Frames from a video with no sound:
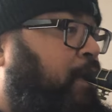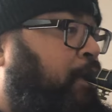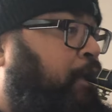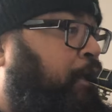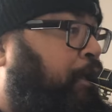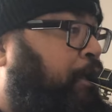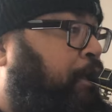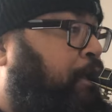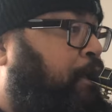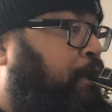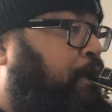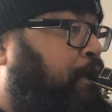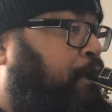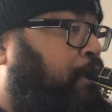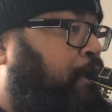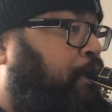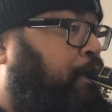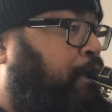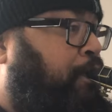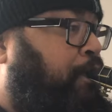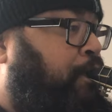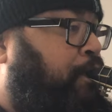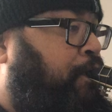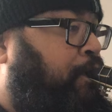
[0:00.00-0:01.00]

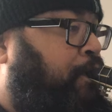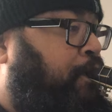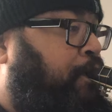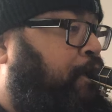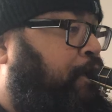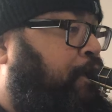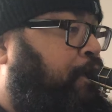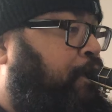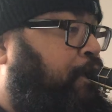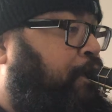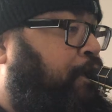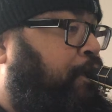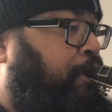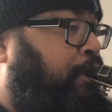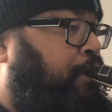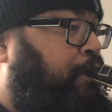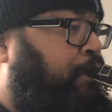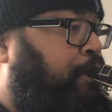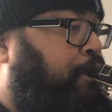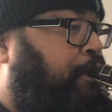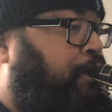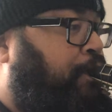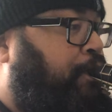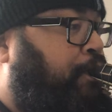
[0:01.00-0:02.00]

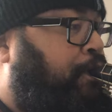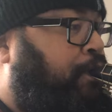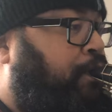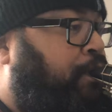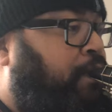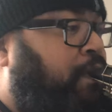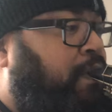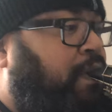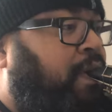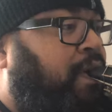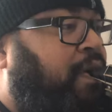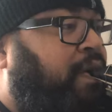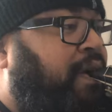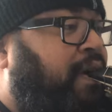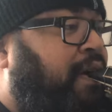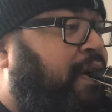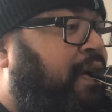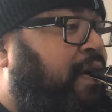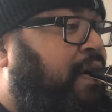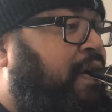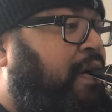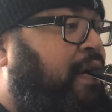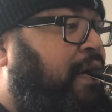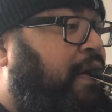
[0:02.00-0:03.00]
okay,
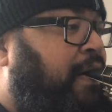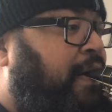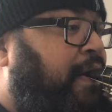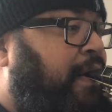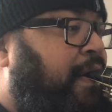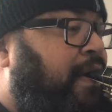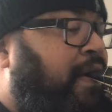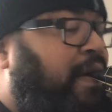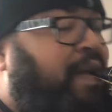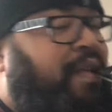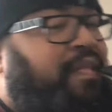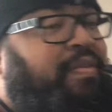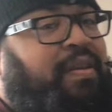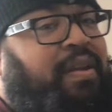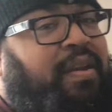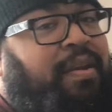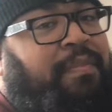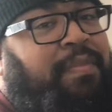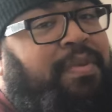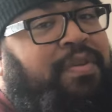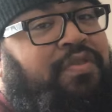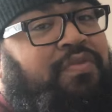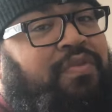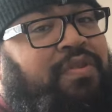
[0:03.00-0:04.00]
and then I'm
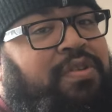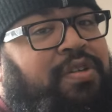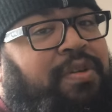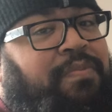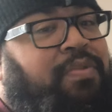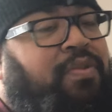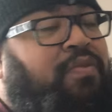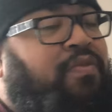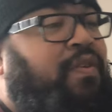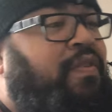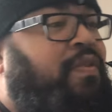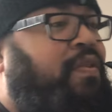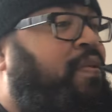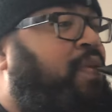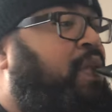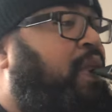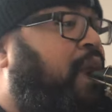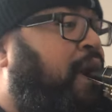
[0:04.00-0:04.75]
gonna switch up the rhythm.